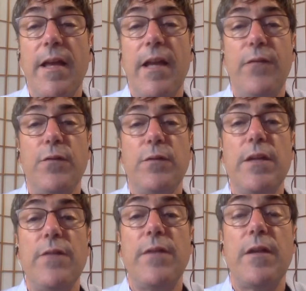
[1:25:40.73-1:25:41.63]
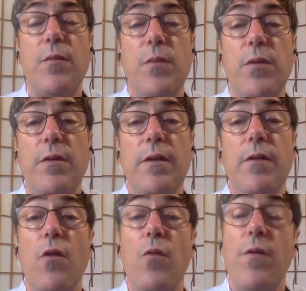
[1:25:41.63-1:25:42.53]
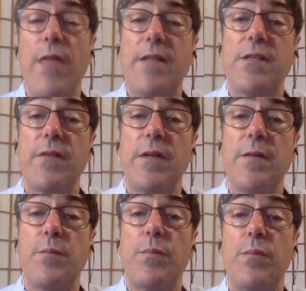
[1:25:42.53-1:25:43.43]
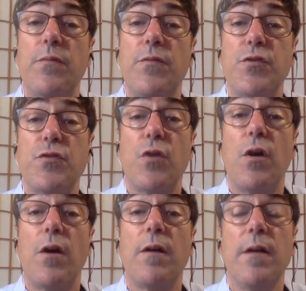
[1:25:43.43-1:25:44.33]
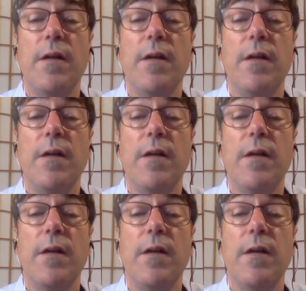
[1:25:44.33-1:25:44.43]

And if you live in a community where that's the very strong